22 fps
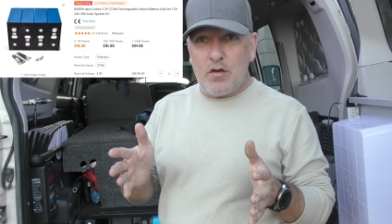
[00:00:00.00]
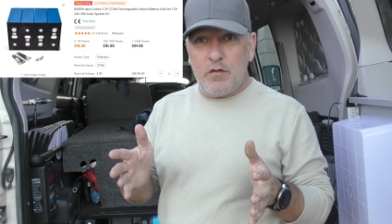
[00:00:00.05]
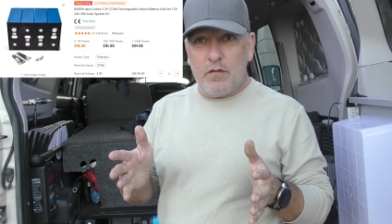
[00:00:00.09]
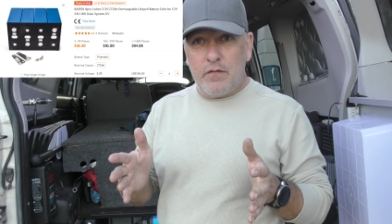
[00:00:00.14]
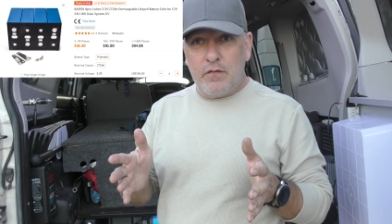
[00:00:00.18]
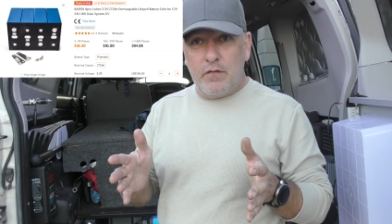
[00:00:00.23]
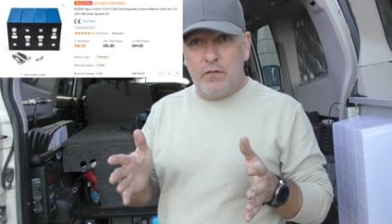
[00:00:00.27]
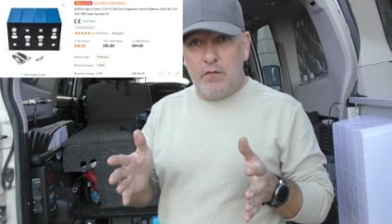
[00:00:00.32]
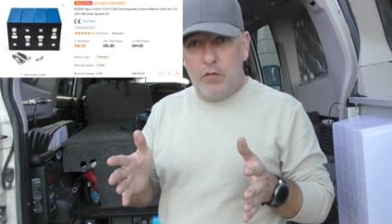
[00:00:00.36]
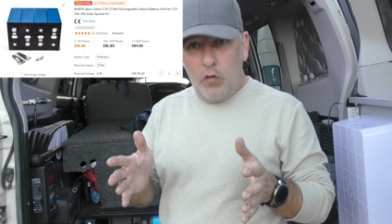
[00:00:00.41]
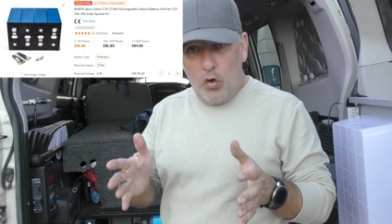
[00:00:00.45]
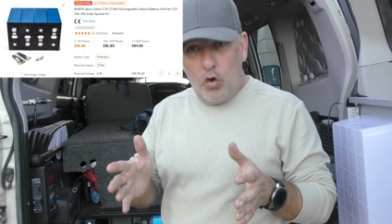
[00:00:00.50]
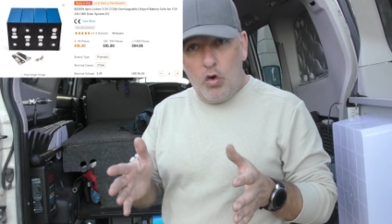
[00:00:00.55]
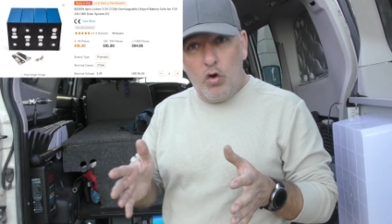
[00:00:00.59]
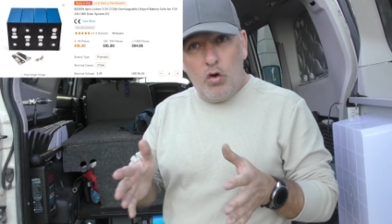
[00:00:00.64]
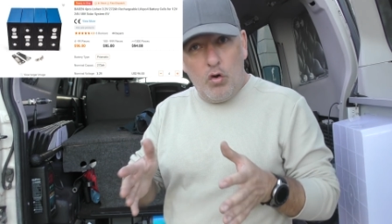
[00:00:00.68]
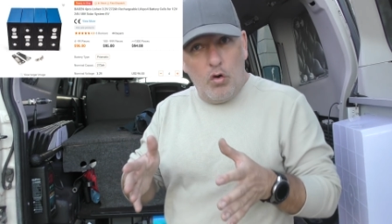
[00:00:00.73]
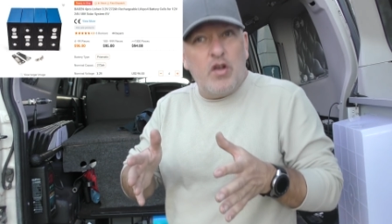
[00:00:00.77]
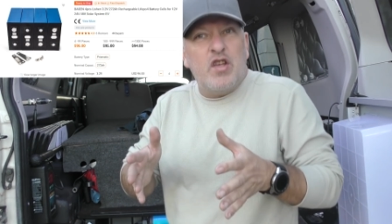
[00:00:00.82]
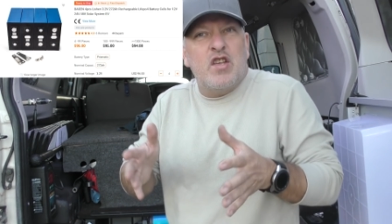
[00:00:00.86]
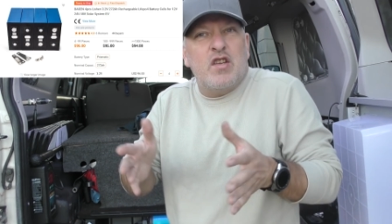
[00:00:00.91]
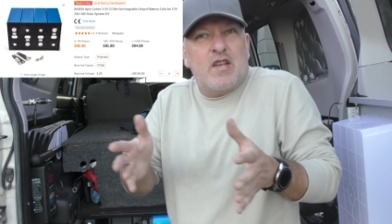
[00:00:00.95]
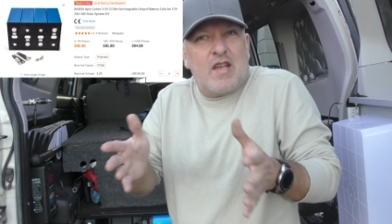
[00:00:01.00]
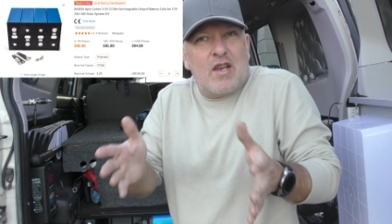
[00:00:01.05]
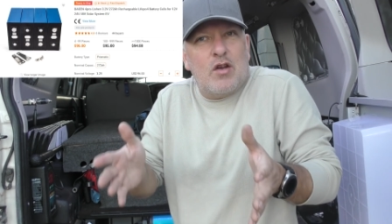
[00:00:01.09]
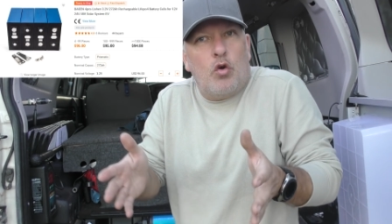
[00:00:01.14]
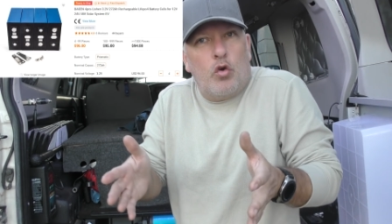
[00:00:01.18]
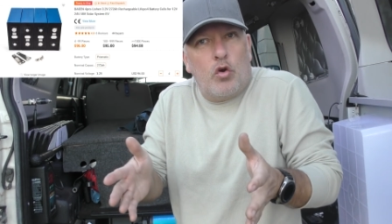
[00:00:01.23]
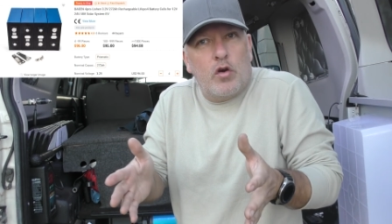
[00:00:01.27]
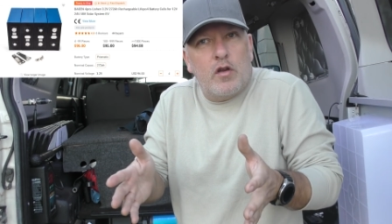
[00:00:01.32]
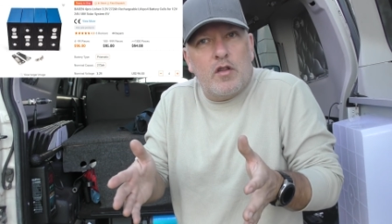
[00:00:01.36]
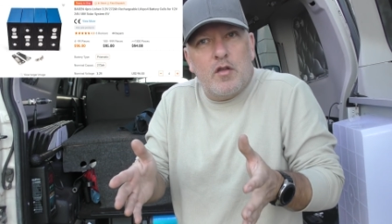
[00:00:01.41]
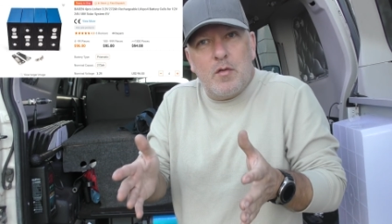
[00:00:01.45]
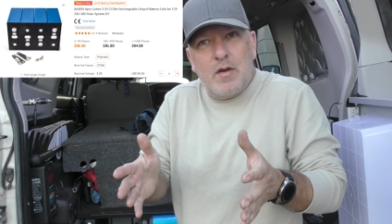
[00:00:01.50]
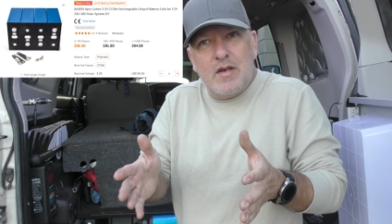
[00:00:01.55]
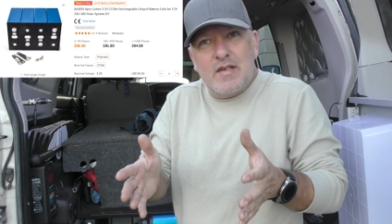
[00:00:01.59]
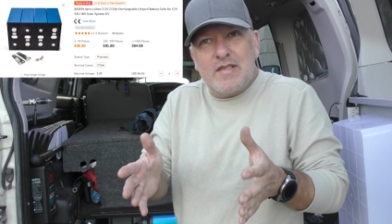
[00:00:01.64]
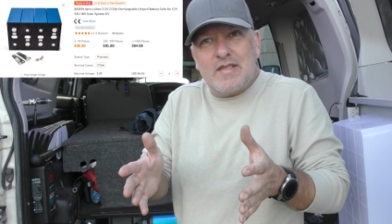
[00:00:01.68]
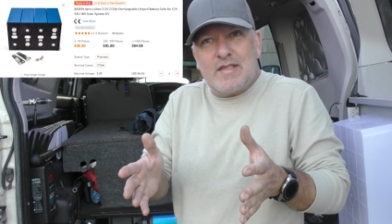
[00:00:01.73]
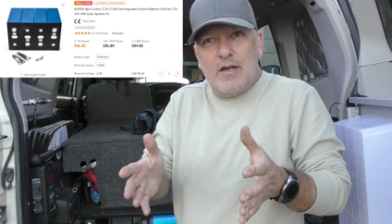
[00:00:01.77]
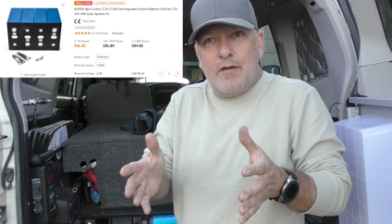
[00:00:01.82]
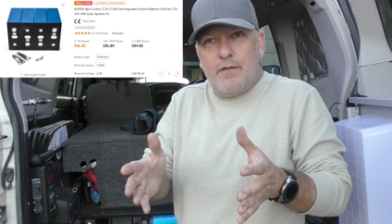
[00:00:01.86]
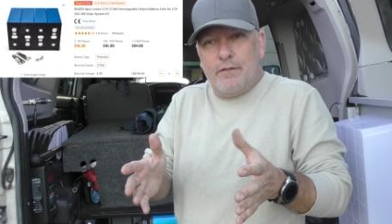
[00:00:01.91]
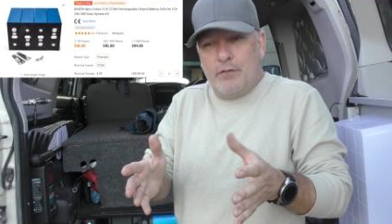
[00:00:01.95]
of 4, or you can order them in a
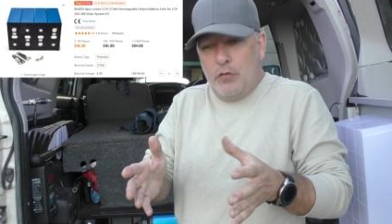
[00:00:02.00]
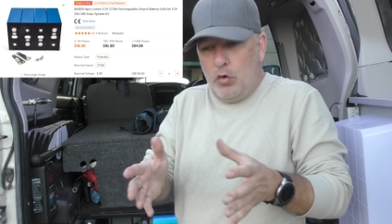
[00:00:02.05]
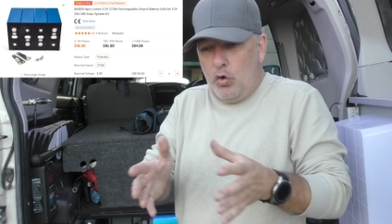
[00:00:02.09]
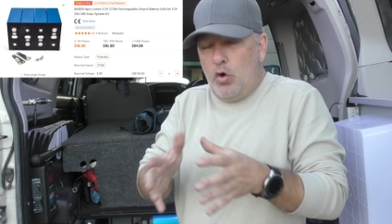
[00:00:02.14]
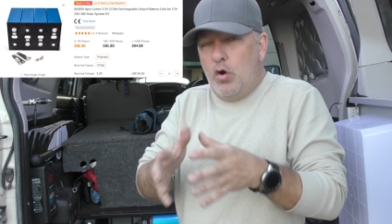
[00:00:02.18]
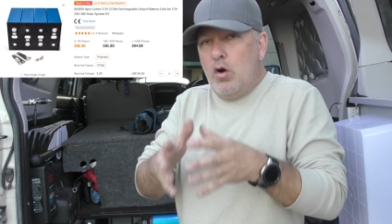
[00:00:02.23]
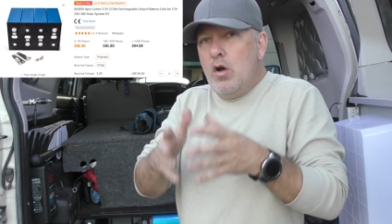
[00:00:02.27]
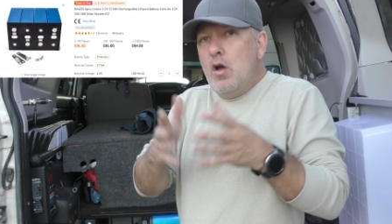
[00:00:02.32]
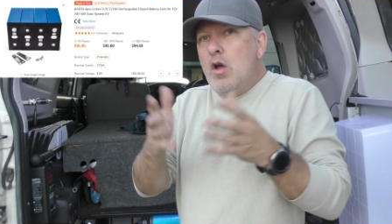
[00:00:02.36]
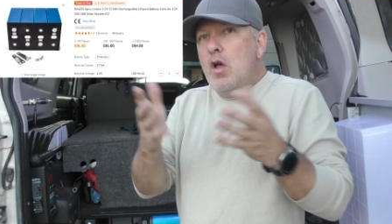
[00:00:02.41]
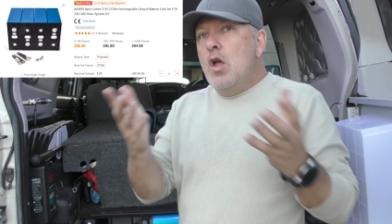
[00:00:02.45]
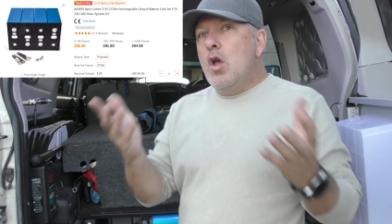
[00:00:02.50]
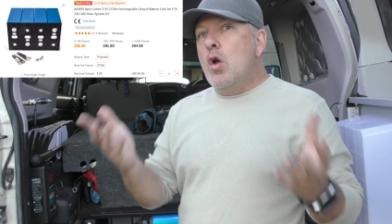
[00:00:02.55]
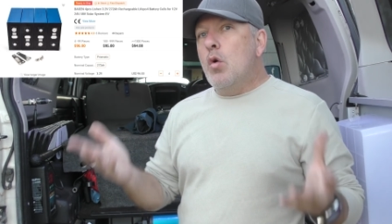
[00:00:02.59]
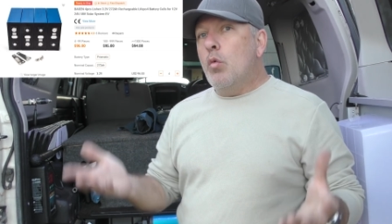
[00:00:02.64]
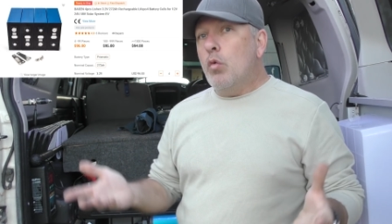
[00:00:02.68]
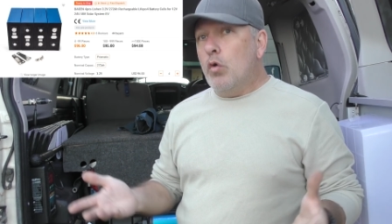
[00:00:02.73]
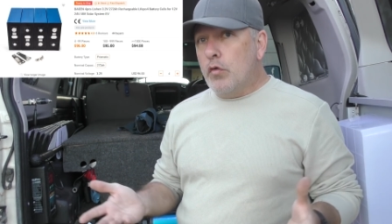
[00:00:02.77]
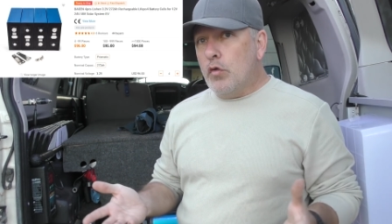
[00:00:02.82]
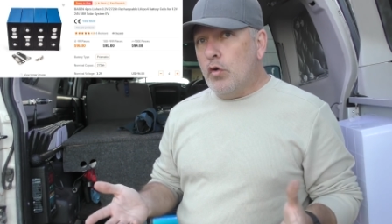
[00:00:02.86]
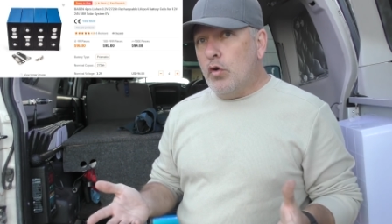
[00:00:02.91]
set of 4 with